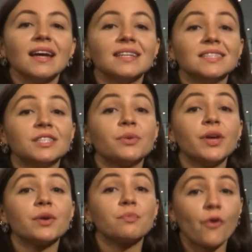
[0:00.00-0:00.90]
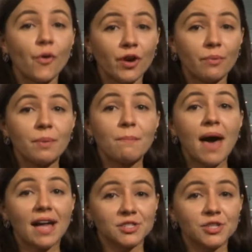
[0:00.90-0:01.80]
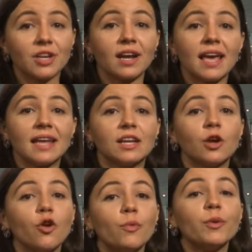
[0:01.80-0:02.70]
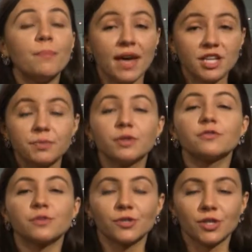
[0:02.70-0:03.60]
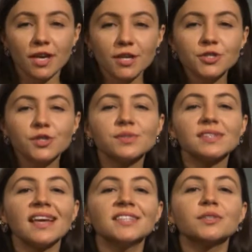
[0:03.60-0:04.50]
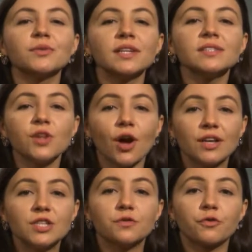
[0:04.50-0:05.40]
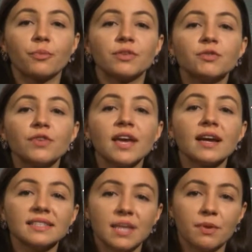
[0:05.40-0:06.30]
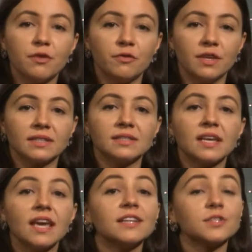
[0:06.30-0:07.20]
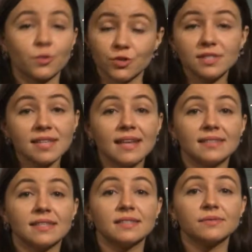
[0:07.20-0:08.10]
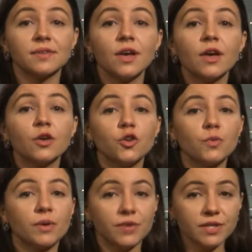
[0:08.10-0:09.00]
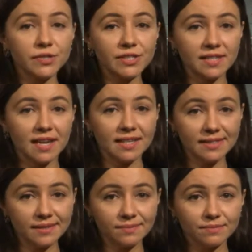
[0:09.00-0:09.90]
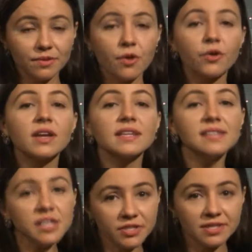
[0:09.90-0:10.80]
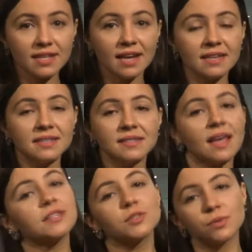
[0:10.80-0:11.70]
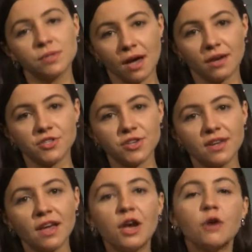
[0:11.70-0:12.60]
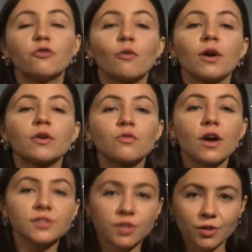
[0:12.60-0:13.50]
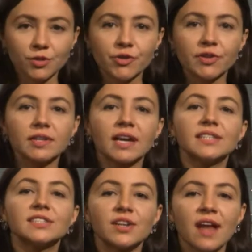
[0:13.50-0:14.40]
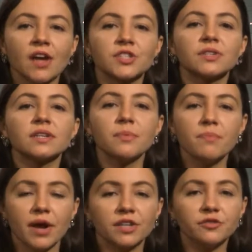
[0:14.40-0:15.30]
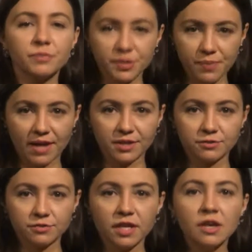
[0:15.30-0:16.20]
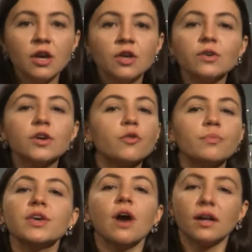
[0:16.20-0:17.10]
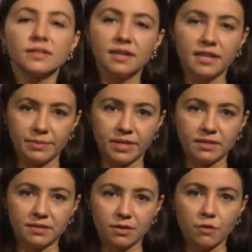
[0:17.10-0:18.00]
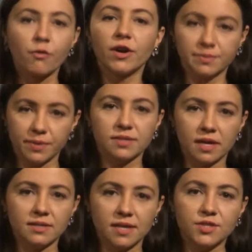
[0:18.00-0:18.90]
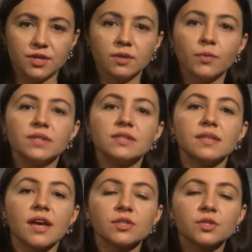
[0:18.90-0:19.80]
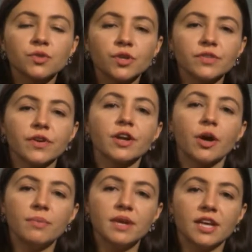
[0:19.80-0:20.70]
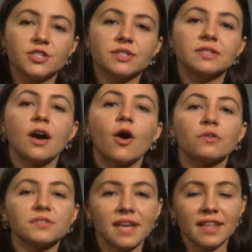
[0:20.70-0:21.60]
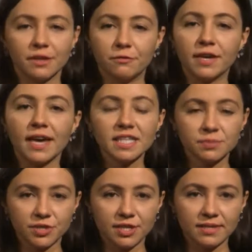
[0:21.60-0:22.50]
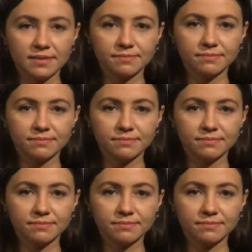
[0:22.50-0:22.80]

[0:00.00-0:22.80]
The three-year program, Bachelor in Global Management of Social Issues, integrates knowledge from three academic fields in the social sciences: Human Resource Studies, Organization Studies, and Sociology, from a cross-cultural and international comparative perspective. You go beyond the limits of one specialization with this extraordinary combination of scientific expertise.